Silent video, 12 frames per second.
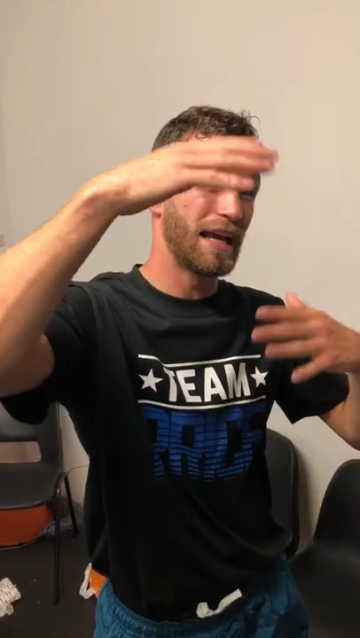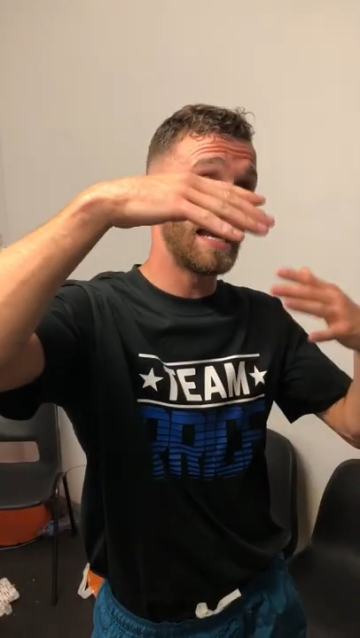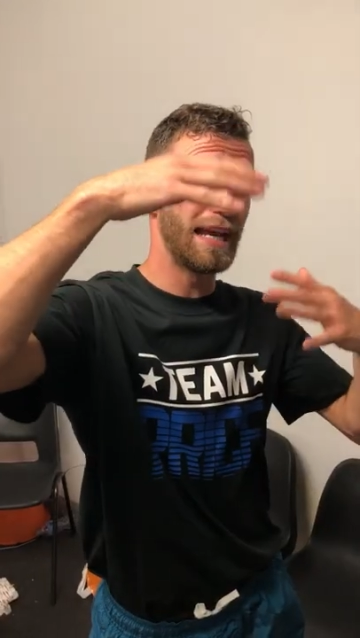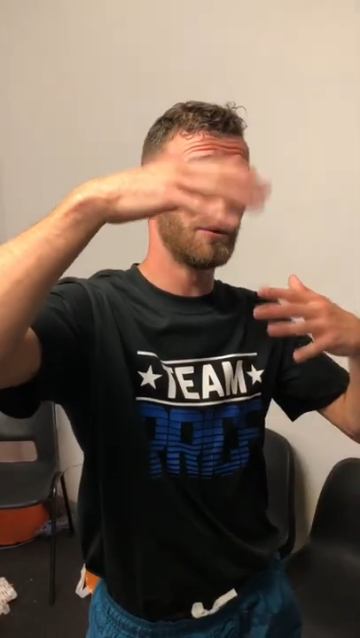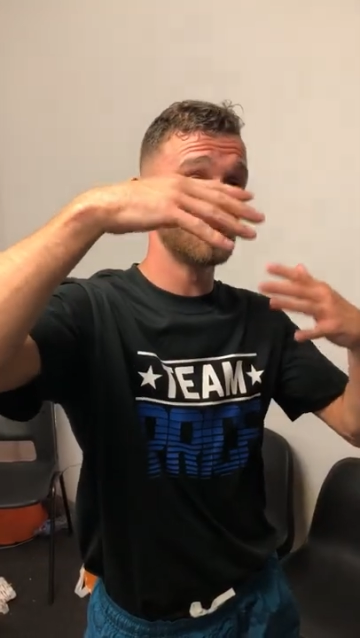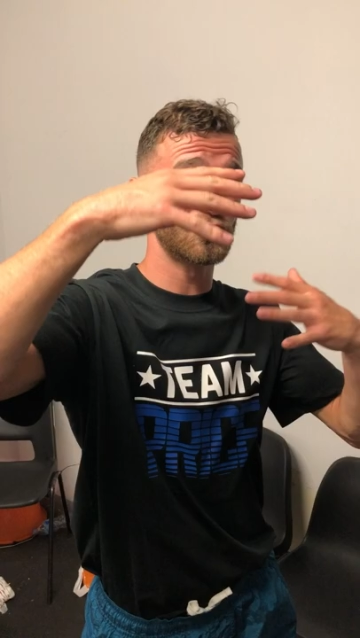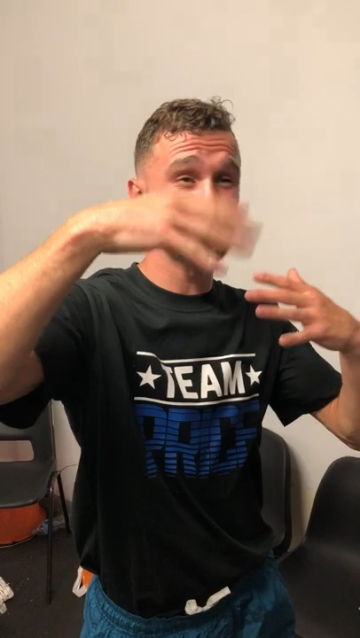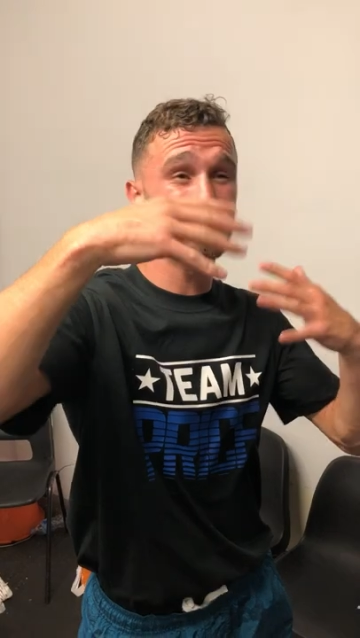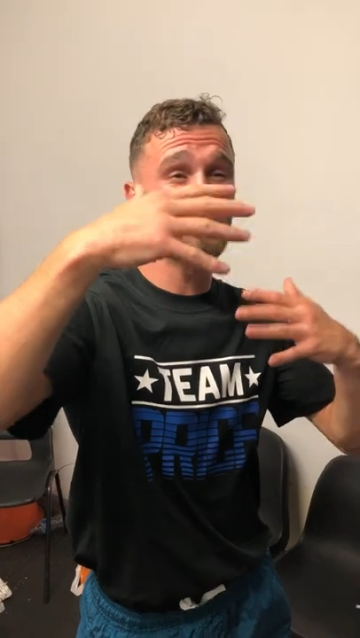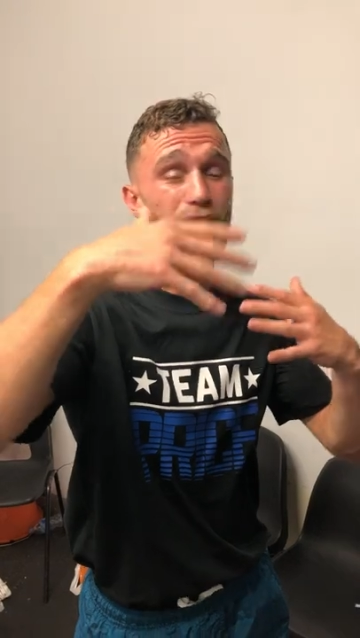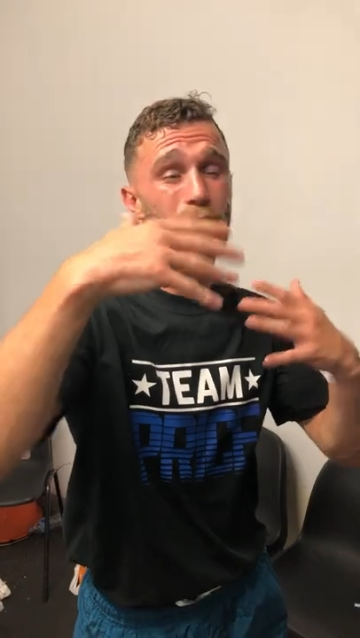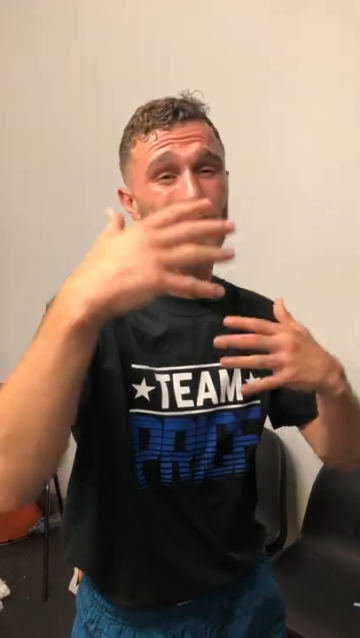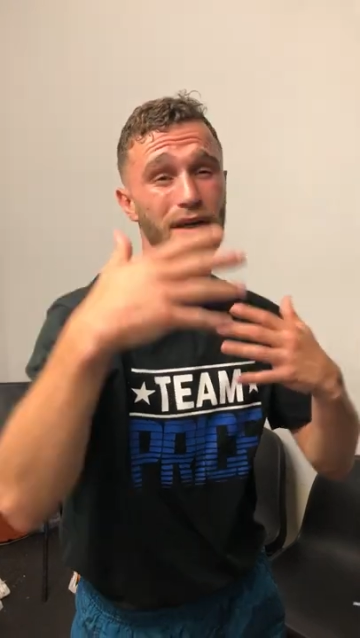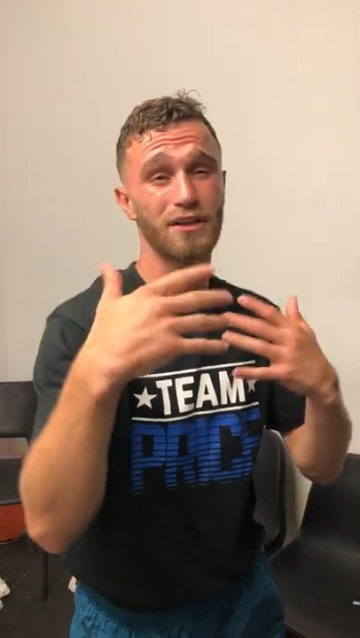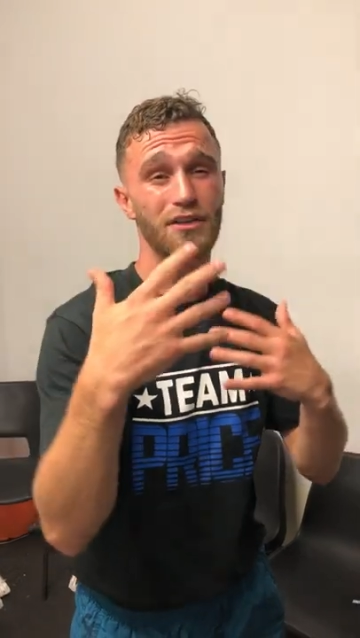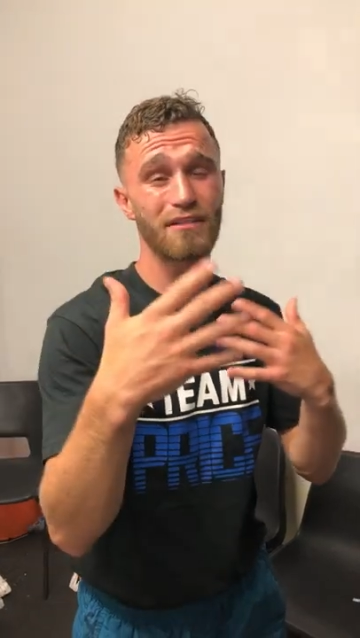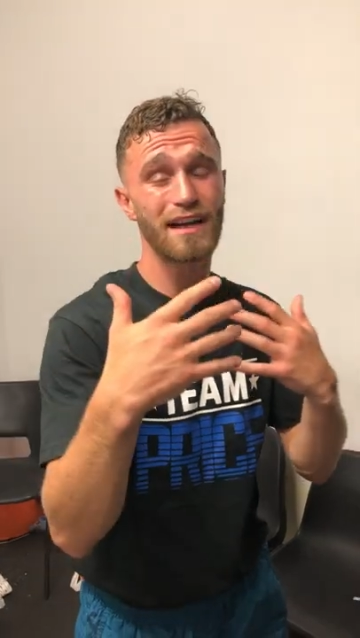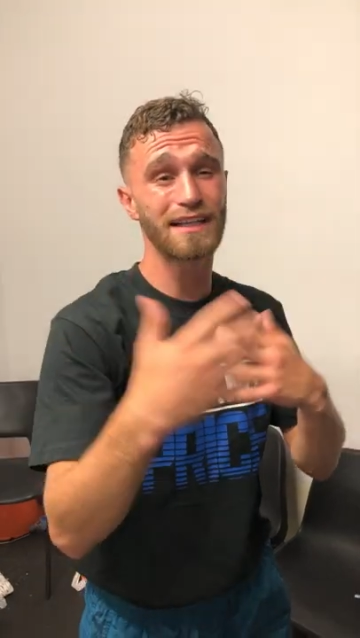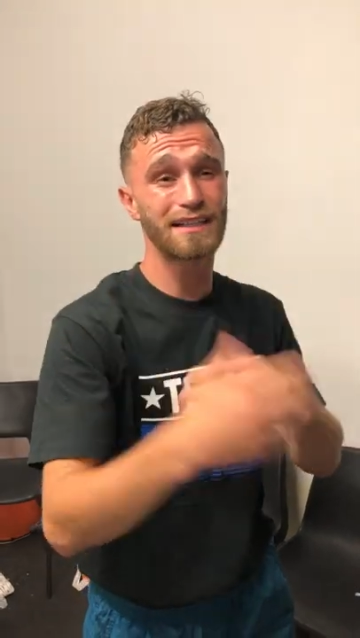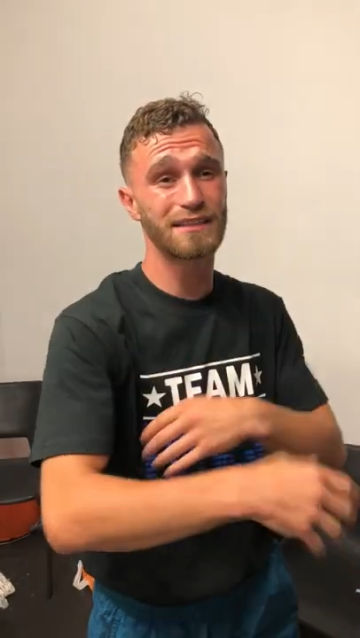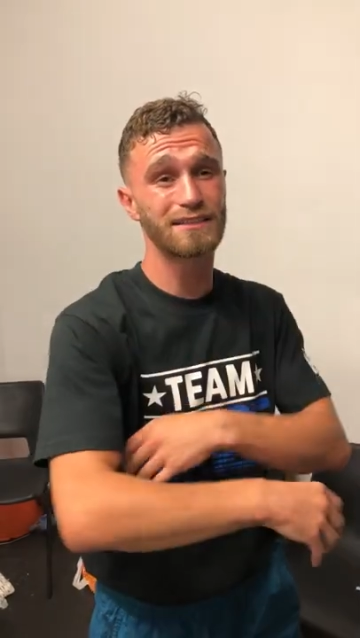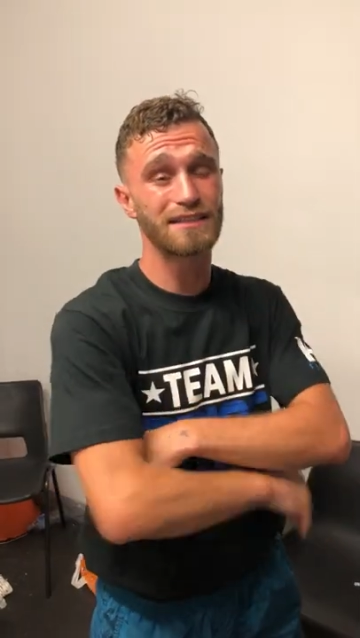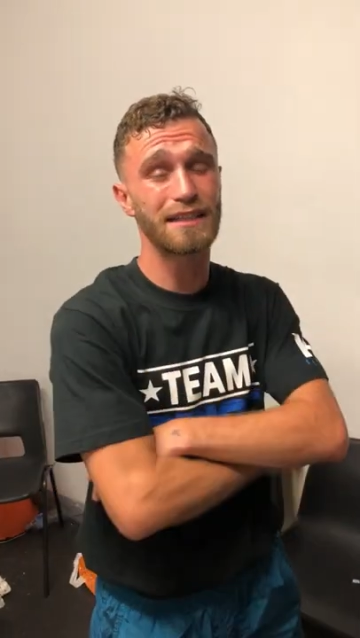he was just above me in the rankings.